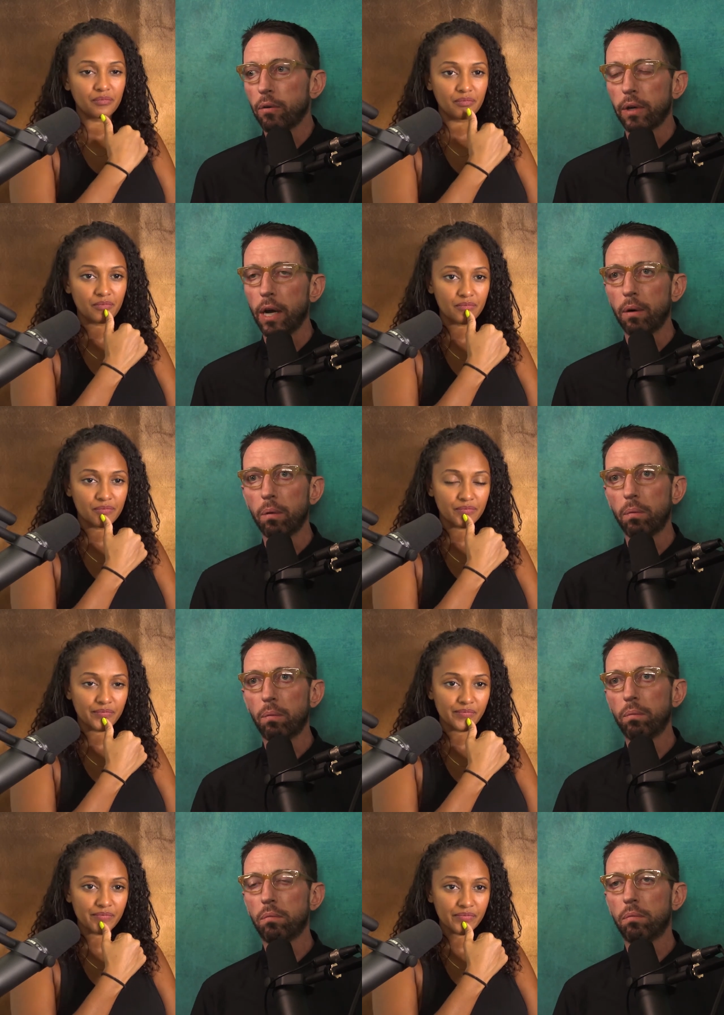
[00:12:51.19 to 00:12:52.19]
Speaker 1: don't know
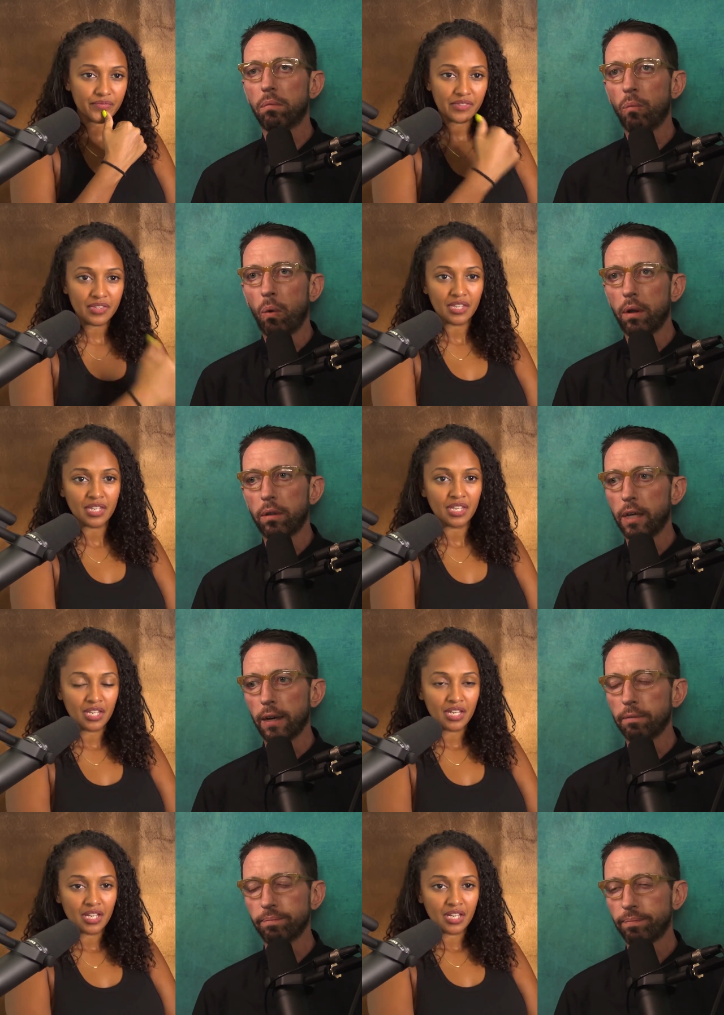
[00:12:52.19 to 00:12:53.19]
what you
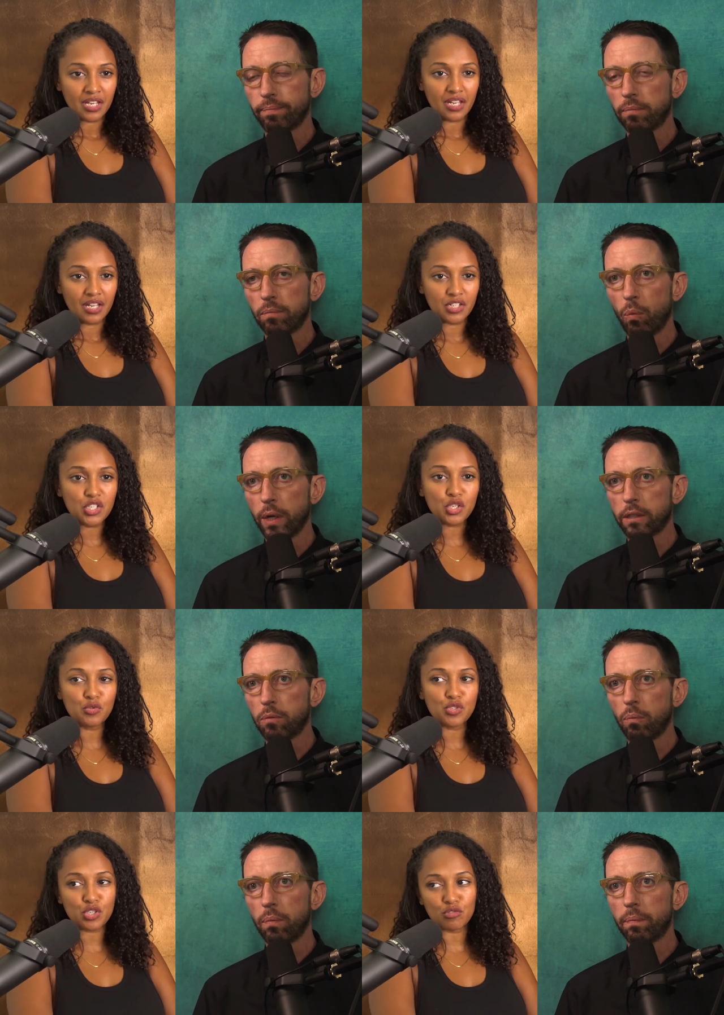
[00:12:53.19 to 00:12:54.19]
know. What's, do
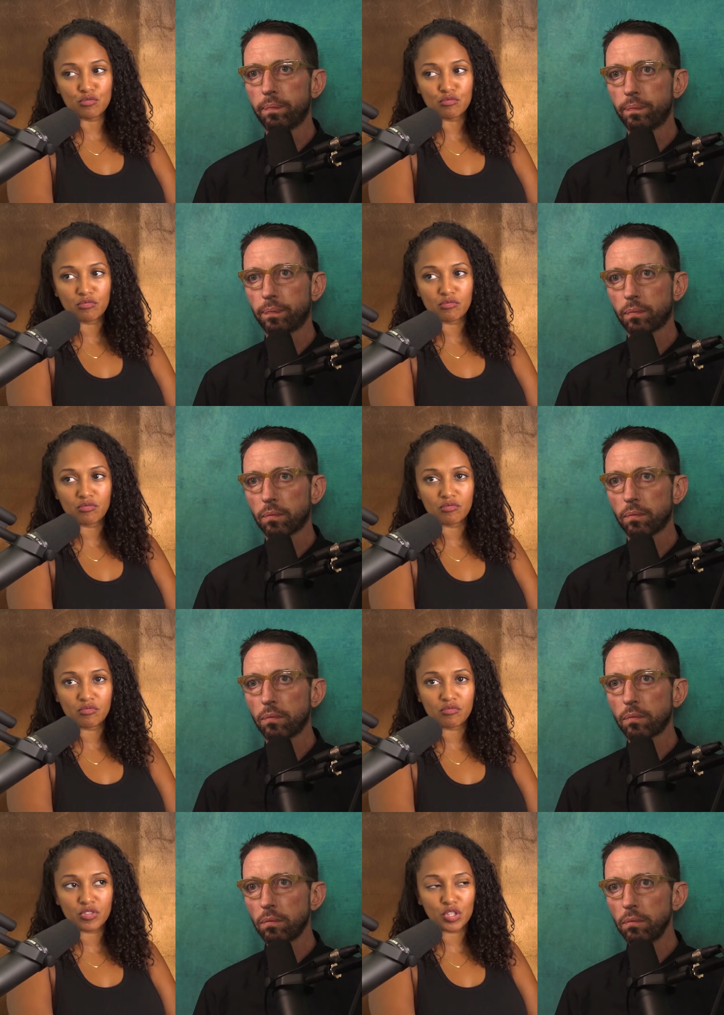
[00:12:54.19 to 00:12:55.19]
you do you
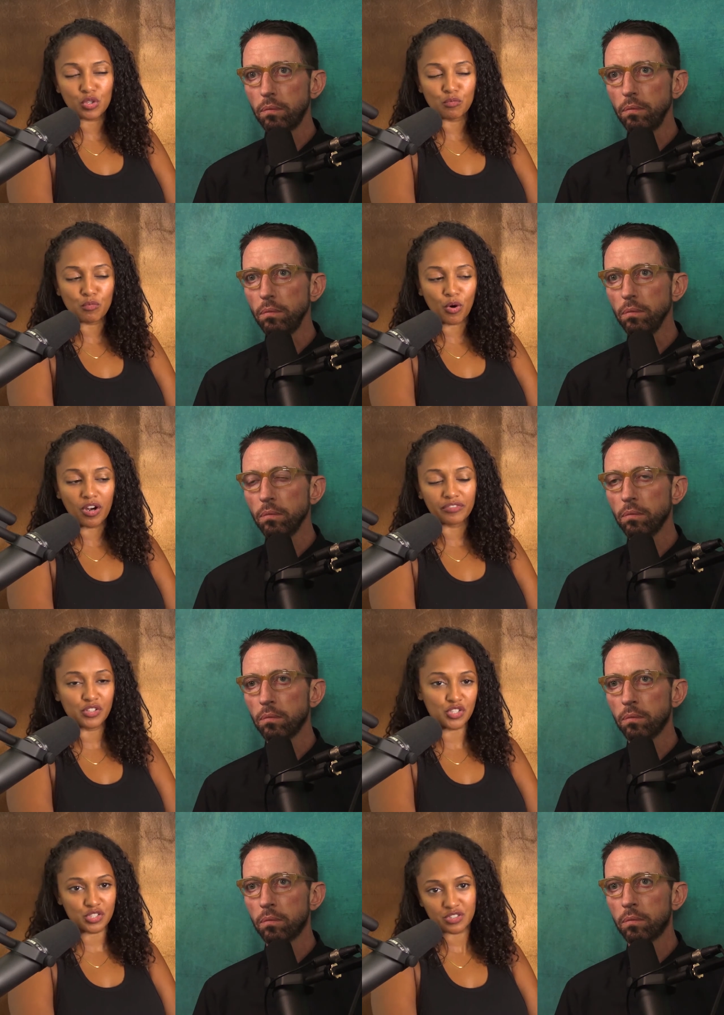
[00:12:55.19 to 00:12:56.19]
do you more
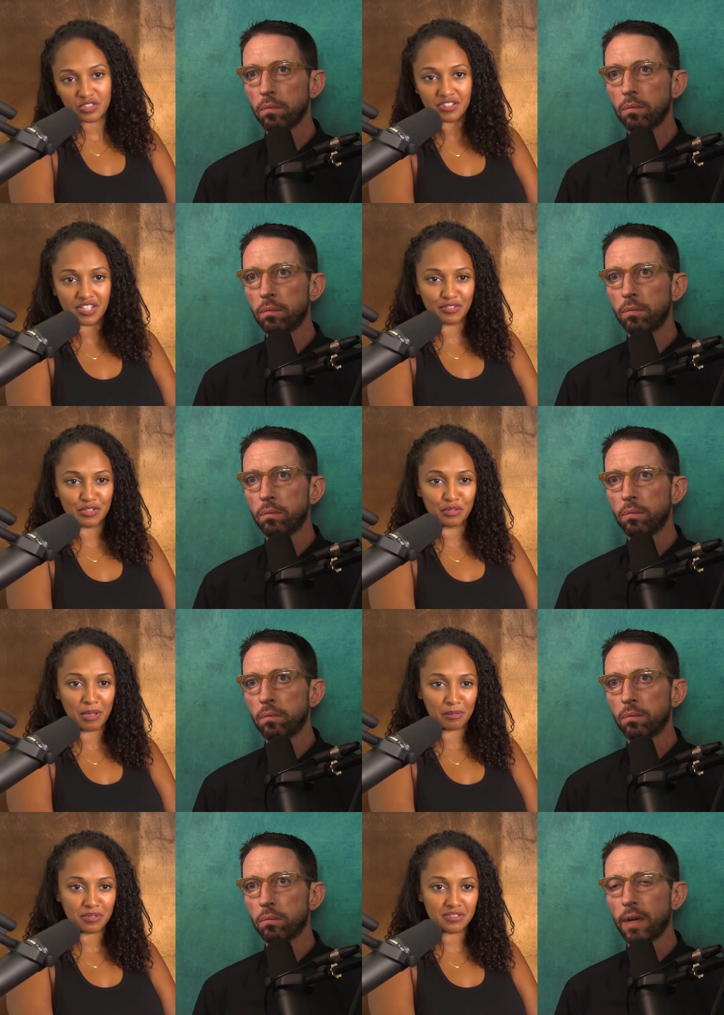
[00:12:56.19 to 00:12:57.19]
often just give it to the
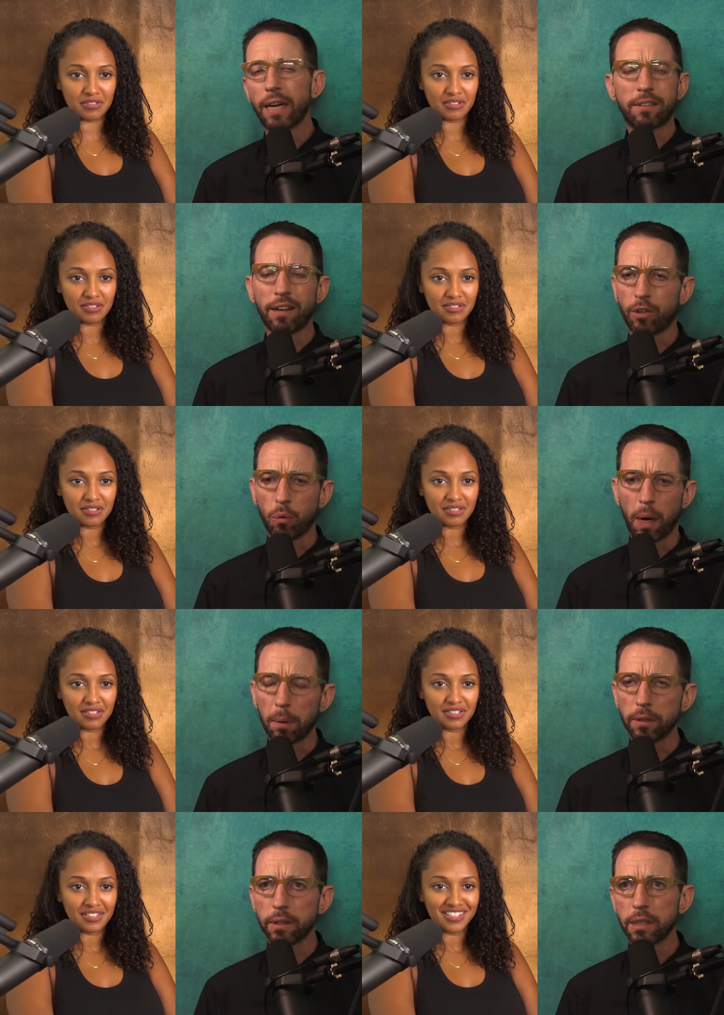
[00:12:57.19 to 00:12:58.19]
black
Speaker 2: person? I just give it to a white
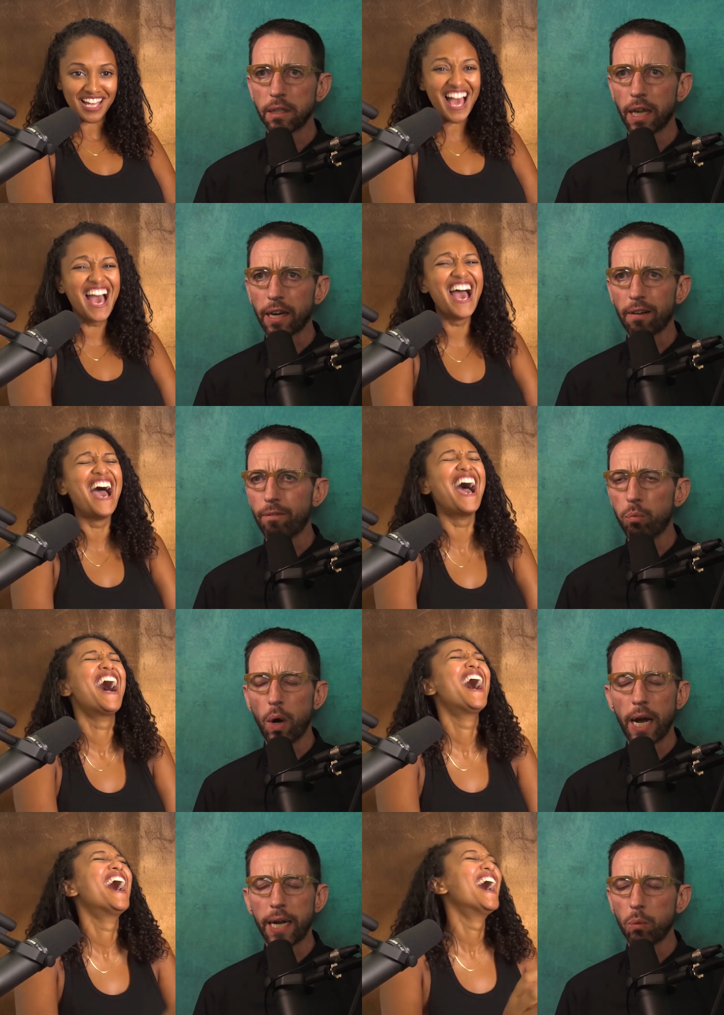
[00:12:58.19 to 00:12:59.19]
person, like a
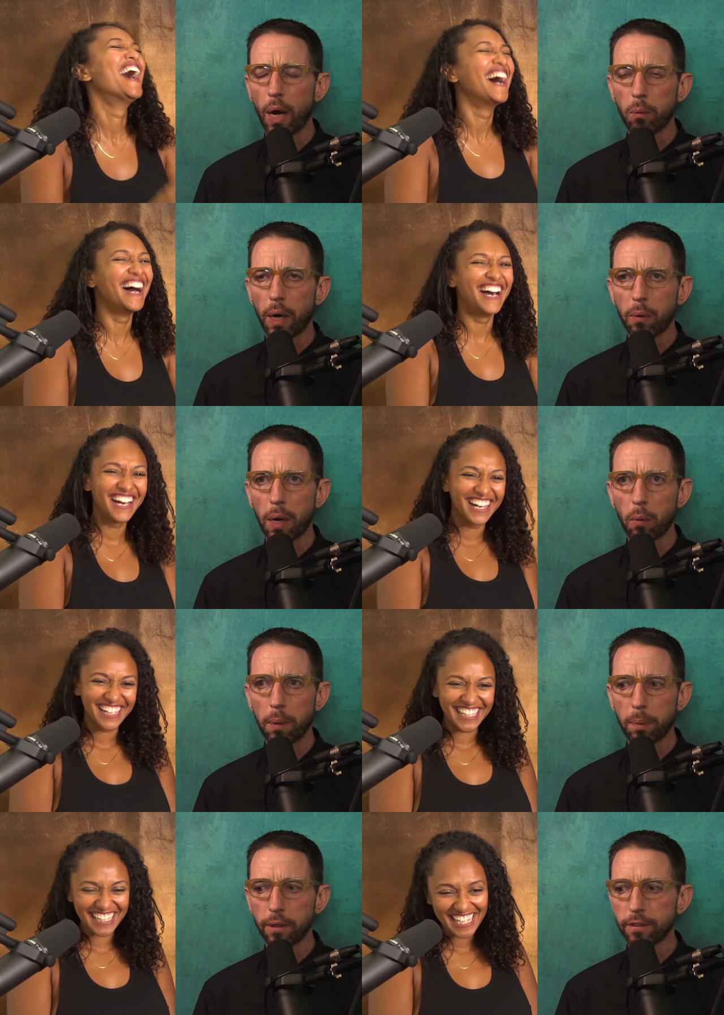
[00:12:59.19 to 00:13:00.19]
white, white, white, white,
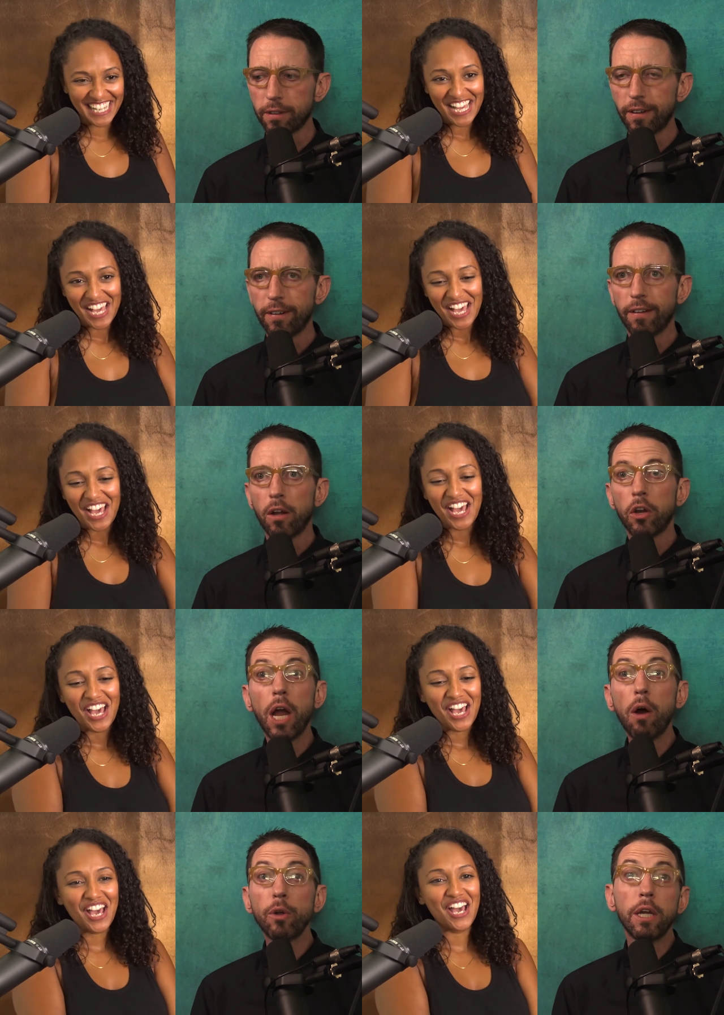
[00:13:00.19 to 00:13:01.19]
white person.
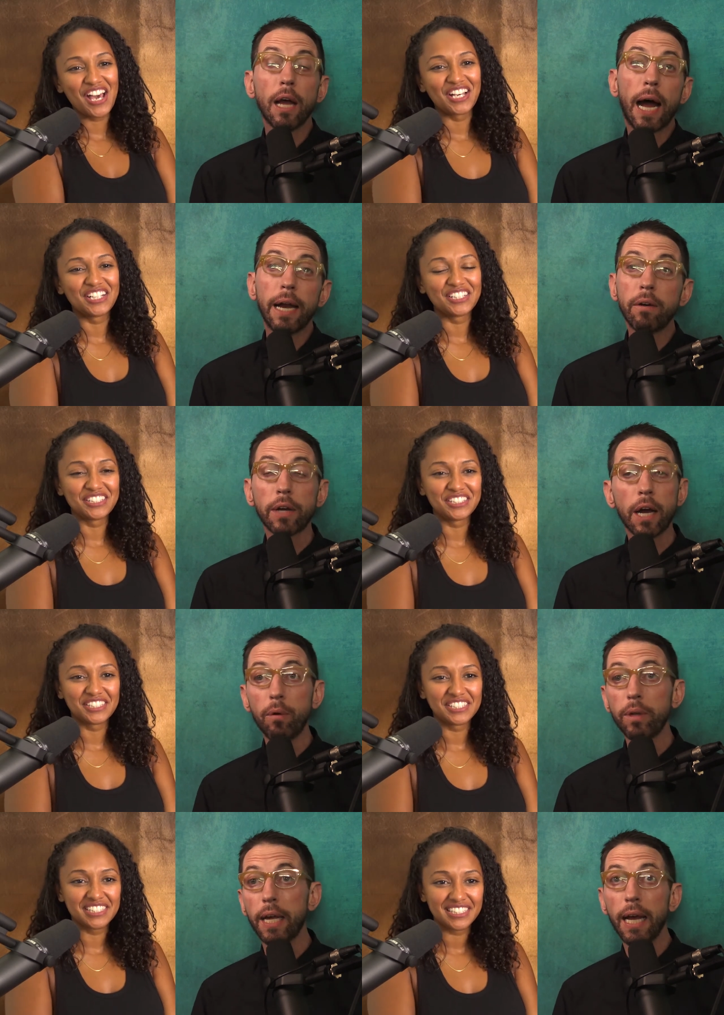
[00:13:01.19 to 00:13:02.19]
No, you, I don't
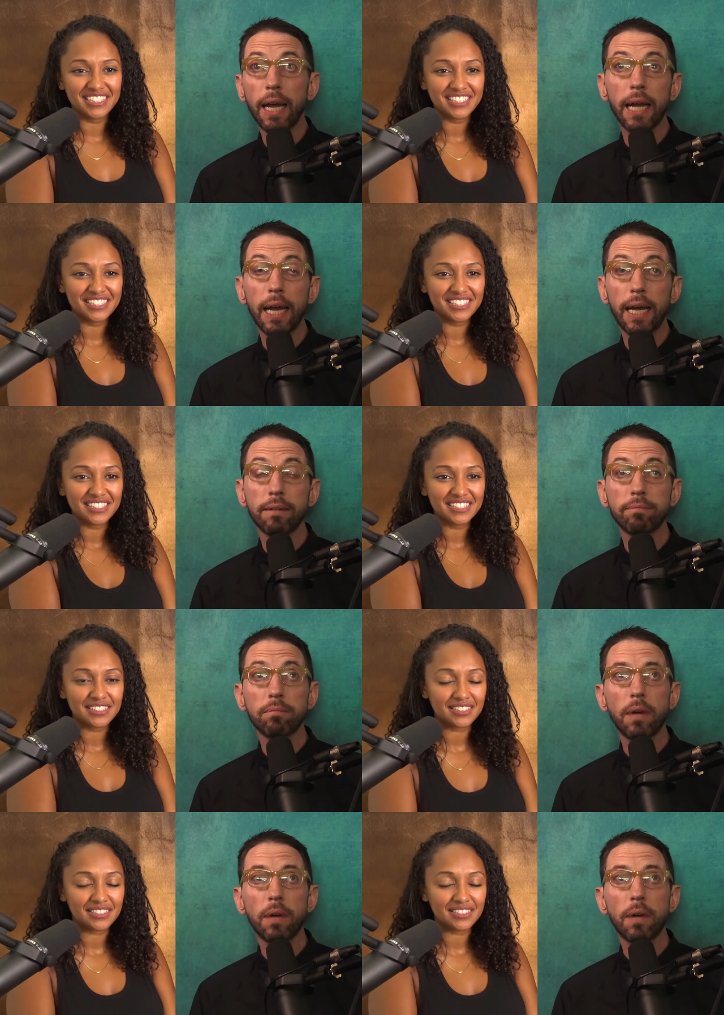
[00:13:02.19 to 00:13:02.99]
know. Yeah, it,